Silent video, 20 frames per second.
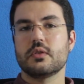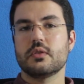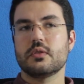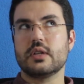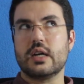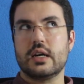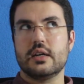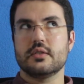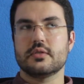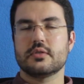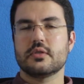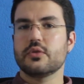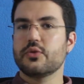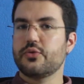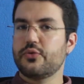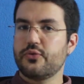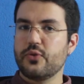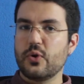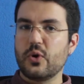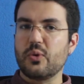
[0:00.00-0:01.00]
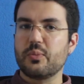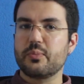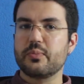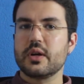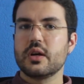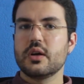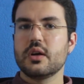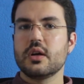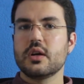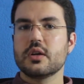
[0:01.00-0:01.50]
that is, the form.
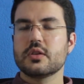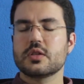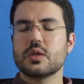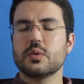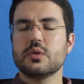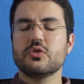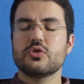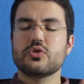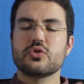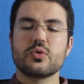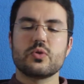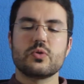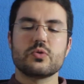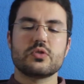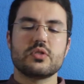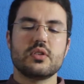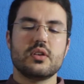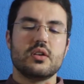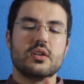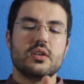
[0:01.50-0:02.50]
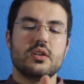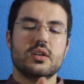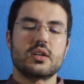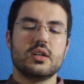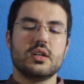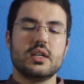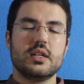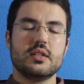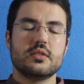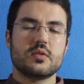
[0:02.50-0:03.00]
So in short,
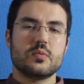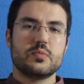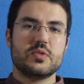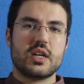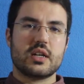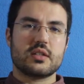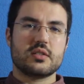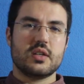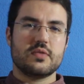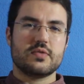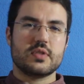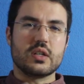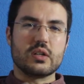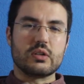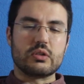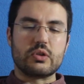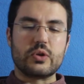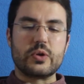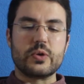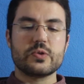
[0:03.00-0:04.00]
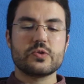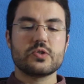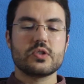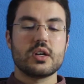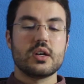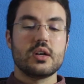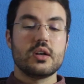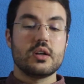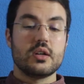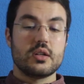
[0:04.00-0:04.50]
its objectives include
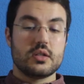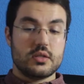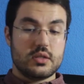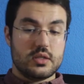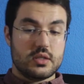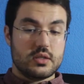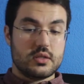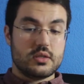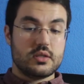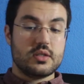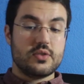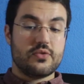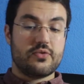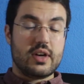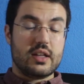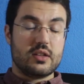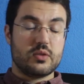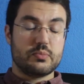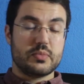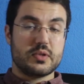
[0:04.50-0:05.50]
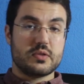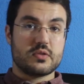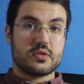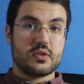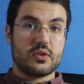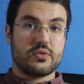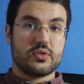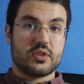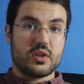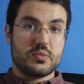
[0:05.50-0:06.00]
development
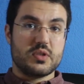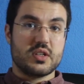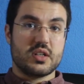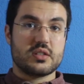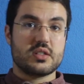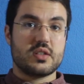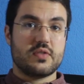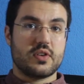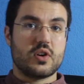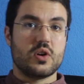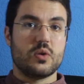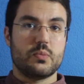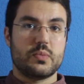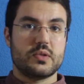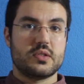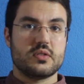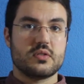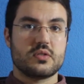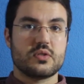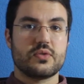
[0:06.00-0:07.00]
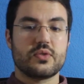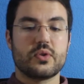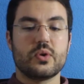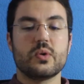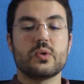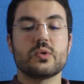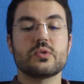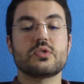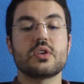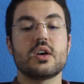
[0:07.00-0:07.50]
of communicative competence, of
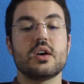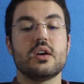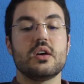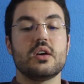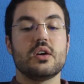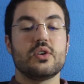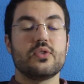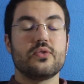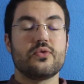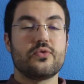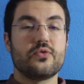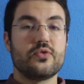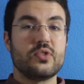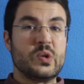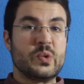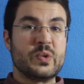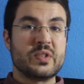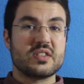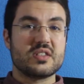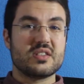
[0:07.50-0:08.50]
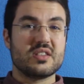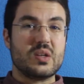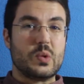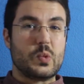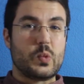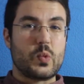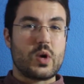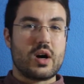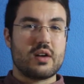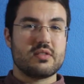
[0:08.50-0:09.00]
course, fluency
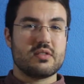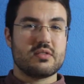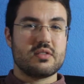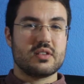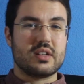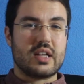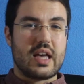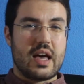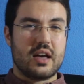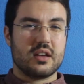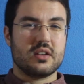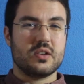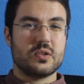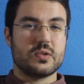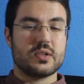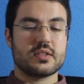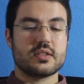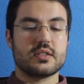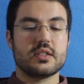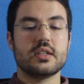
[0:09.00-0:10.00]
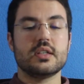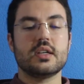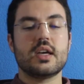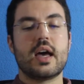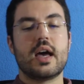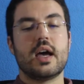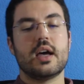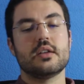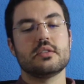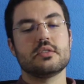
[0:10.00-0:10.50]
rather than accuracy,
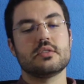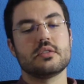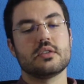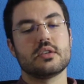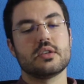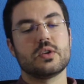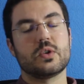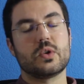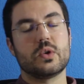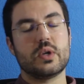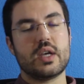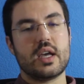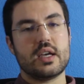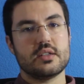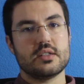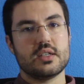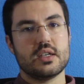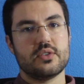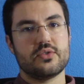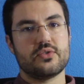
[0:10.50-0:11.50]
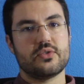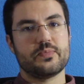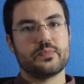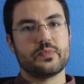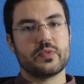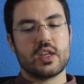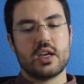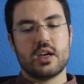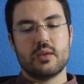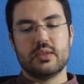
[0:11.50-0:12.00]
and creative
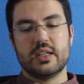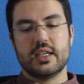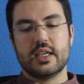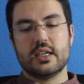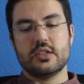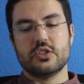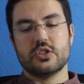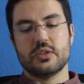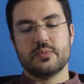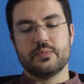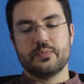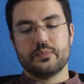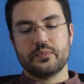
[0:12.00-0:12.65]
application.